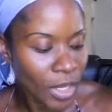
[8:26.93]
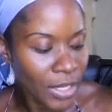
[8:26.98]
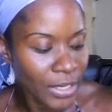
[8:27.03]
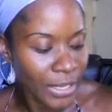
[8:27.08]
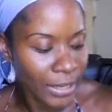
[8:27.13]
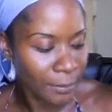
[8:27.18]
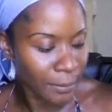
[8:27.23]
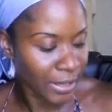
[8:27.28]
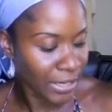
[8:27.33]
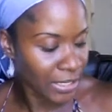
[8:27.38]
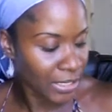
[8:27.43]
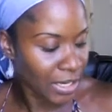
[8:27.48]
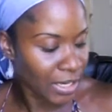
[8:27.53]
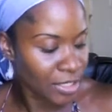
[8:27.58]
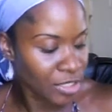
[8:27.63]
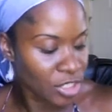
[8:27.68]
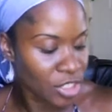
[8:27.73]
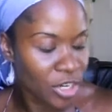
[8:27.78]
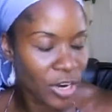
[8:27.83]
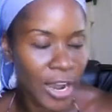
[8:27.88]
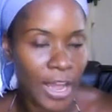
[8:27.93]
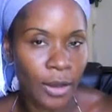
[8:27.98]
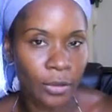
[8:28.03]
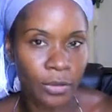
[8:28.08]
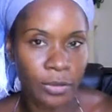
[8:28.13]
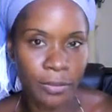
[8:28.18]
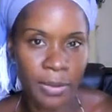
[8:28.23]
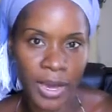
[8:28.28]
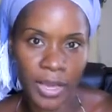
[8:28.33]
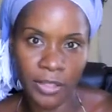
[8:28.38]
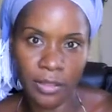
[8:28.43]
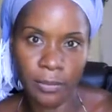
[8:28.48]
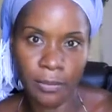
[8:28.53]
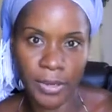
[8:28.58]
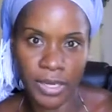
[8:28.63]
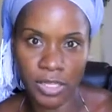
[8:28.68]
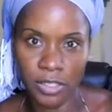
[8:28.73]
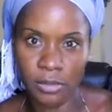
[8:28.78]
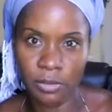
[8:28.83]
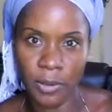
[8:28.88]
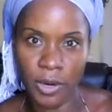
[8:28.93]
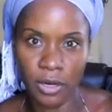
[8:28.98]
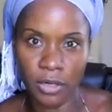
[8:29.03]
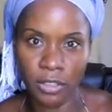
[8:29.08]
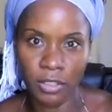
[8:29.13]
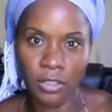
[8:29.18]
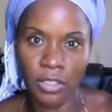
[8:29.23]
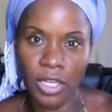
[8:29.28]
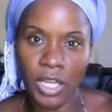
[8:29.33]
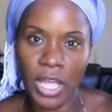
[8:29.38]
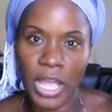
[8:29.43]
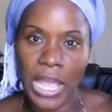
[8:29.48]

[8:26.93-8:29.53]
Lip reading: like my cleanser, I would buy the biggest bottle,